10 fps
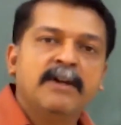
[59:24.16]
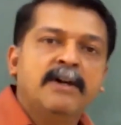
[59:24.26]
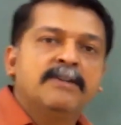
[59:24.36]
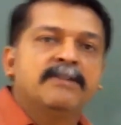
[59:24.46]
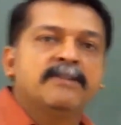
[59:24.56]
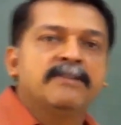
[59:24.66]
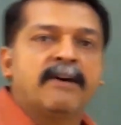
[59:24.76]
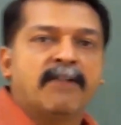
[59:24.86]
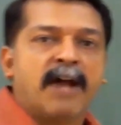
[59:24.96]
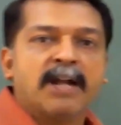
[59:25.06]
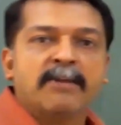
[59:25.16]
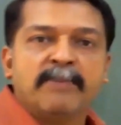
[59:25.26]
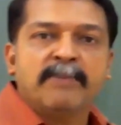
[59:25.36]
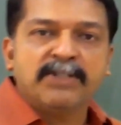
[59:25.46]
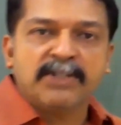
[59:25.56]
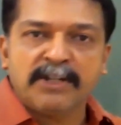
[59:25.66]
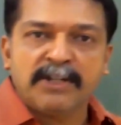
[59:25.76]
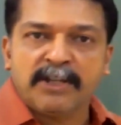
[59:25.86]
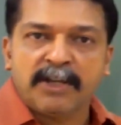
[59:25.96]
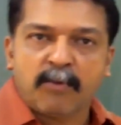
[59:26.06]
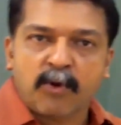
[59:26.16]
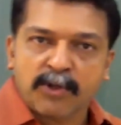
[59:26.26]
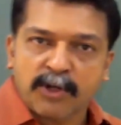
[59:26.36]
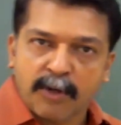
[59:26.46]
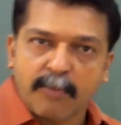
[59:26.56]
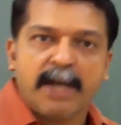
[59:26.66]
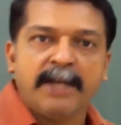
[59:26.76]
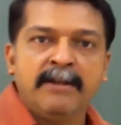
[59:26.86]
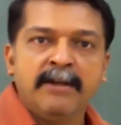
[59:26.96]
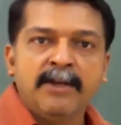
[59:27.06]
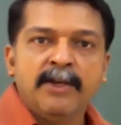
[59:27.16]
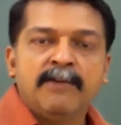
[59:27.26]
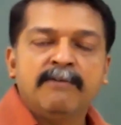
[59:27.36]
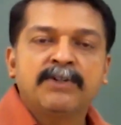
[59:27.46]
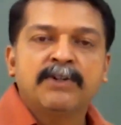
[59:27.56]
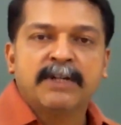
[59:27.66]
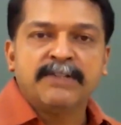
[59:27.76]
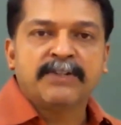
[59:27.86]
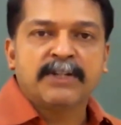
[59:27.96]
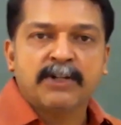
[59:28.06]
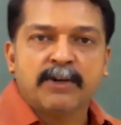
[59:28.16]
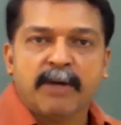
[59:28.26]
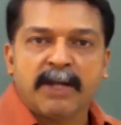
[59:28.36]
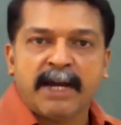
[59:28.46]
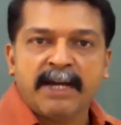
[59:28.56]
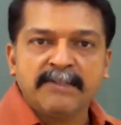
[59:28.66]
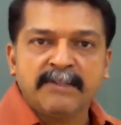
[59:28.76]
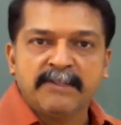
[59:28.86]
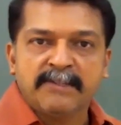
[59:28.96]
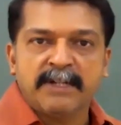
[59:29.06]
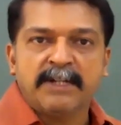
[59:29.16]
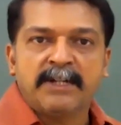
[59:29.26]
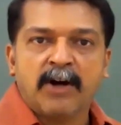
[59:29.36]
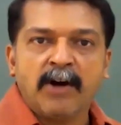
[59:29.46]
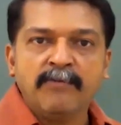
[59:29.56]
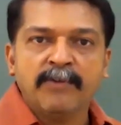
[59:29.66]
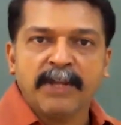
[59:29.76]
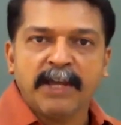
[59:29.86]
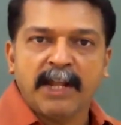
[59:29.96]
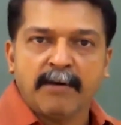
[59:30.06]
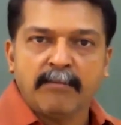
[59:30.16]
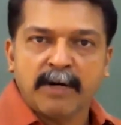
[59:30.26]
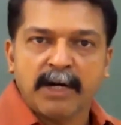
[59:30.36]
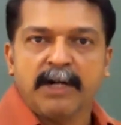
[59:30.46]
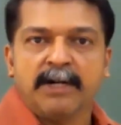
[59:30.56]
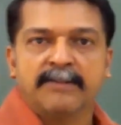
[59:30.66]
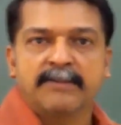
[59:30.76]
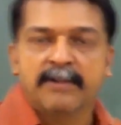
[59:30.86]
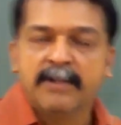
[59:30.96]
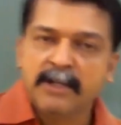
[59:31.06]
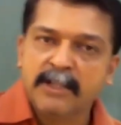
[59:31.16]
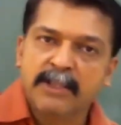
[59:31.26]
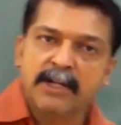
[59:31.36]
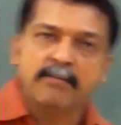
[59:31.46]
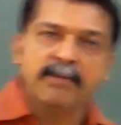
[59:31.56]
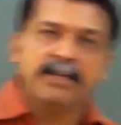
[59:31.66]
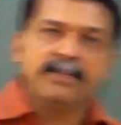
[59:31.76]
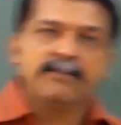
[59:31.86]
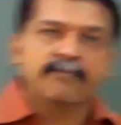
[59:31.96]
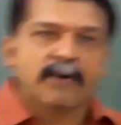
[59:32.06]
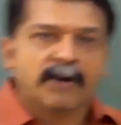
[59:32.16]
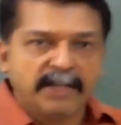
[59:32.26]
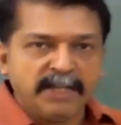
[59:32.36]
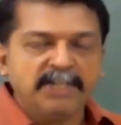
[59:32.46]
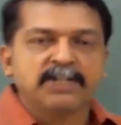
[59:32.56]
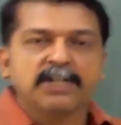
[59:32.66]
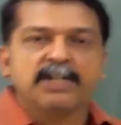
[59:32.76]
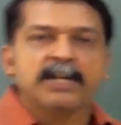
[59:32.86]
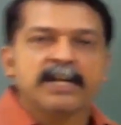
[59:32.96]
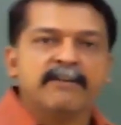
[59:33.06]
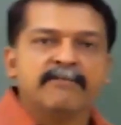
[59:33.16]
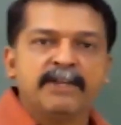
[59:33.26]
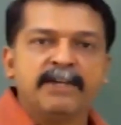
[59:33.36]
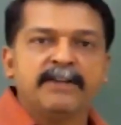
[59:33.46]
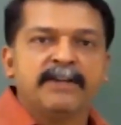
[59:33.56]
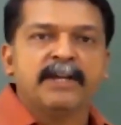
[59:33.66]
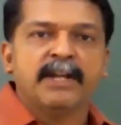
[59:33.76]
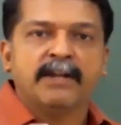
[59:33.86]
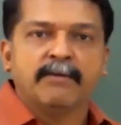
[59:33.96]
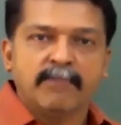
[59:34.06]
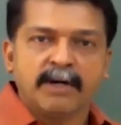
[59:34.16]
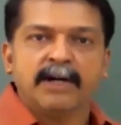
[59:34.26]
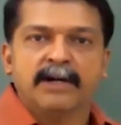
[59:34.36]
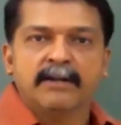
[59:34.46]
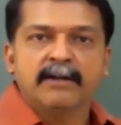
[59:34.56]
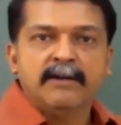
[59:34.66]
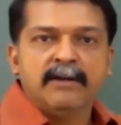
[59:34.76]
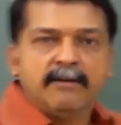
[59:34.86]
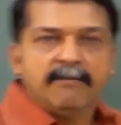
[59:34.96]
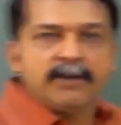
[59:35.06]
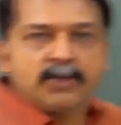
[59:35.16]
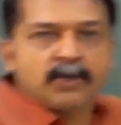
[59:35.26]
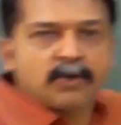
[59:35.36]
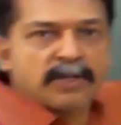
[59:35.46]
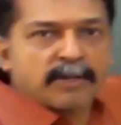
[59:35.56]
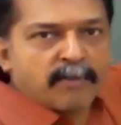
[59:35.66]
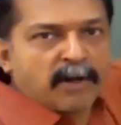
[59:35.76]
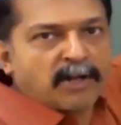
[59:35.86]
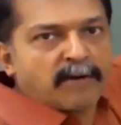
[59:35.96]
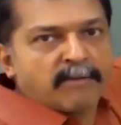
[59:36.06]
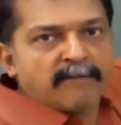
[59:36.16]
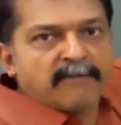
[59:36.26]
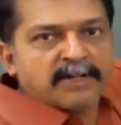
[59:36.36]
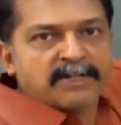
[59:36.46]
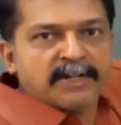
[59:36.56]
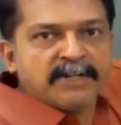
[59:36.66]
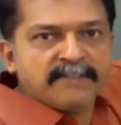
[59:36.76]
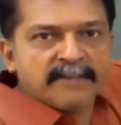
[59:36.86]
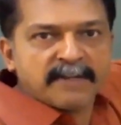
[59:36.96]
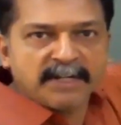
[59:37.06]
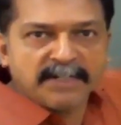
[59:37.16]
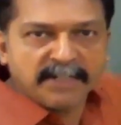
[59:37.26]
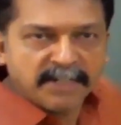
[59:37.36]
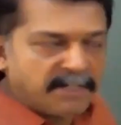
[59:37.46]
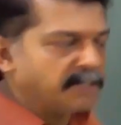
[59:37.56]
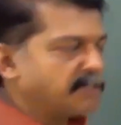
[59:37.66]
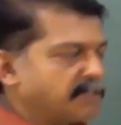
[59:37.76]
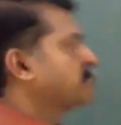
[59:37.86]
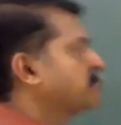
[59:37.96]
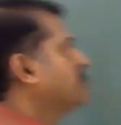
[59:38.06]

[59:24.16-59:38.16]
Since they have not mentioned anything about the domain, we should consider the domain as set of real numbers. That means for each and every real number, you have to show that polynomial function is continuous.